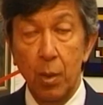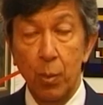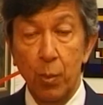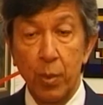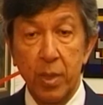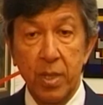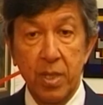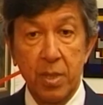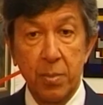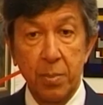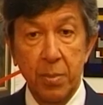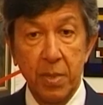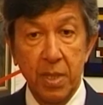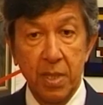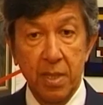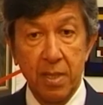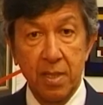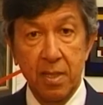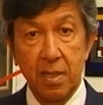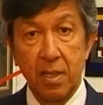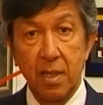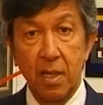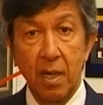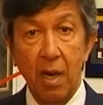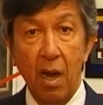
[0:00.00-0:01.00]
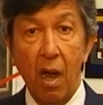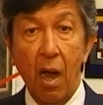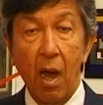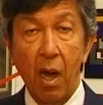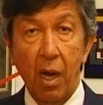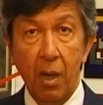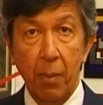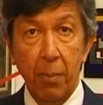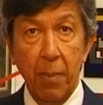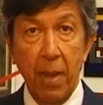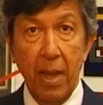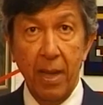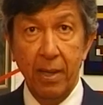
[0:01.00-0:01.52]
which means
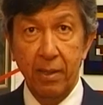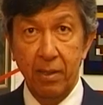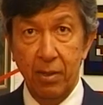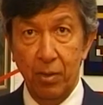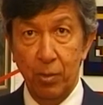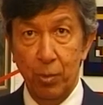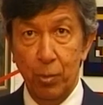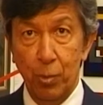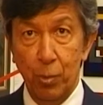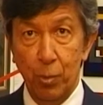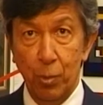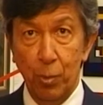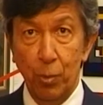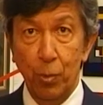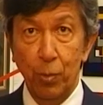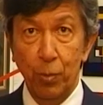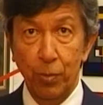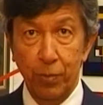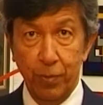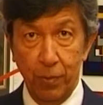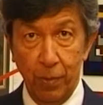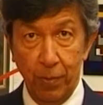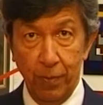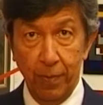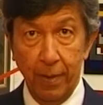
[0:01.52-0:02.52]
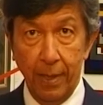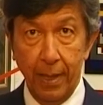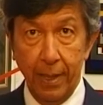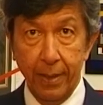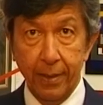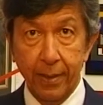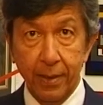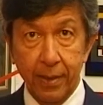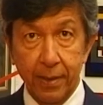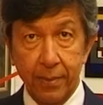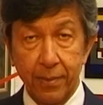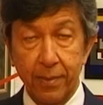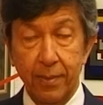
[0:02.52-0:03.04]
Arbeid door
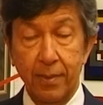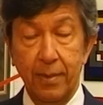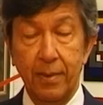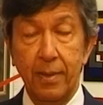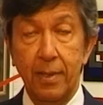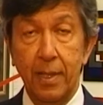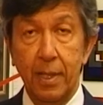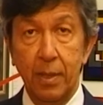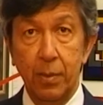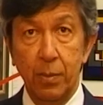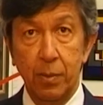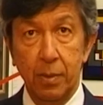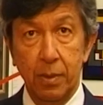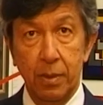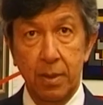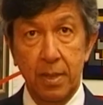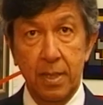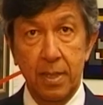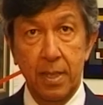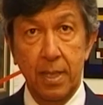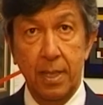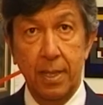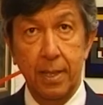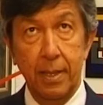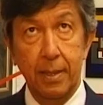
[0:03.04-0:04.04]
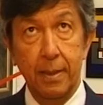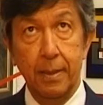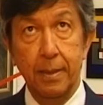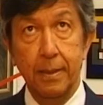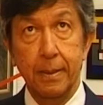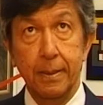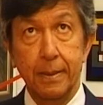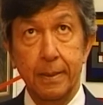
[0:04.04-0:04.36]
onvolwaardigen. That will say